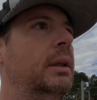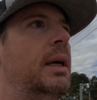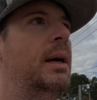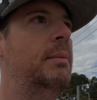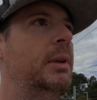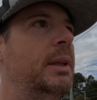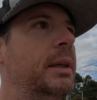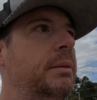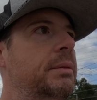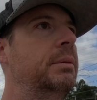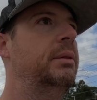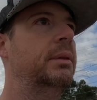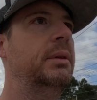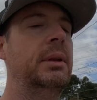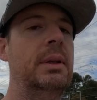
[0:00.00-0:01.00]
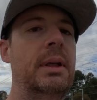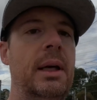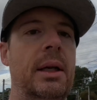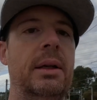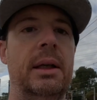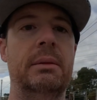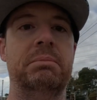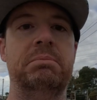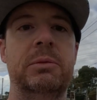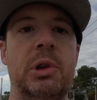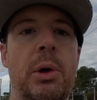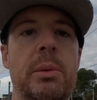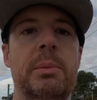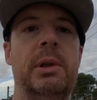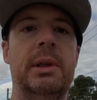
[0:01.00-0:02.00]
I
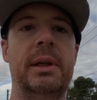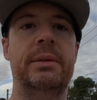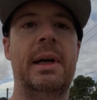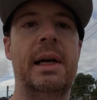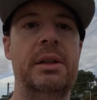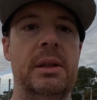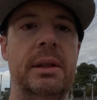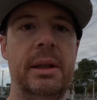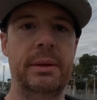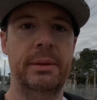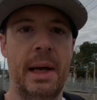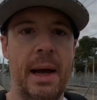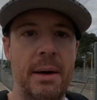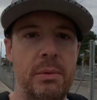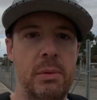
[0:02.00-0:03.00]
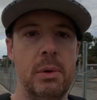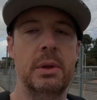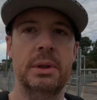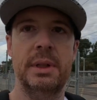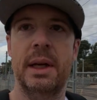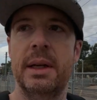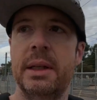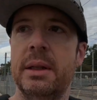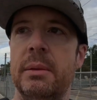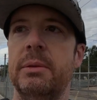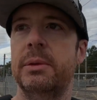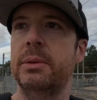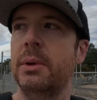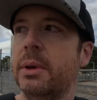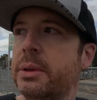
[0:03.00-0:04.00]
don't believe I actually ever have walked down here
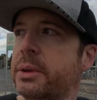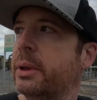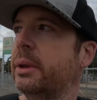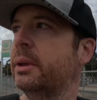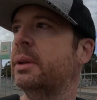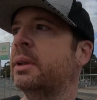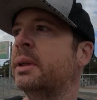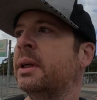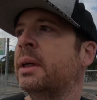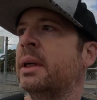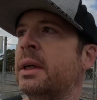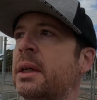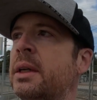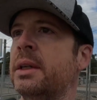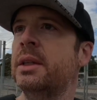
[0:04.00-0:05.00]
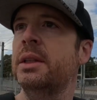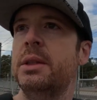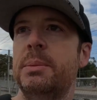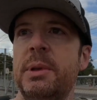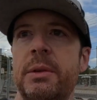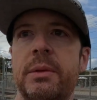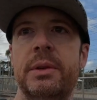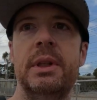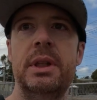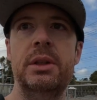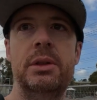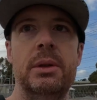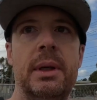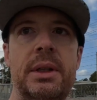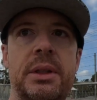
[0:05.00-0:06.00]
before, so it's a bit of an
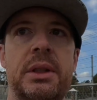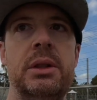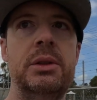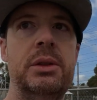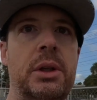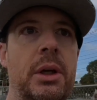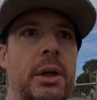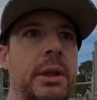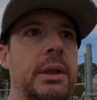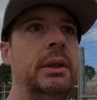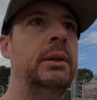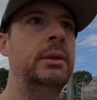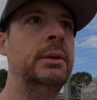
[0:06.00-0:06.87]
interesting journey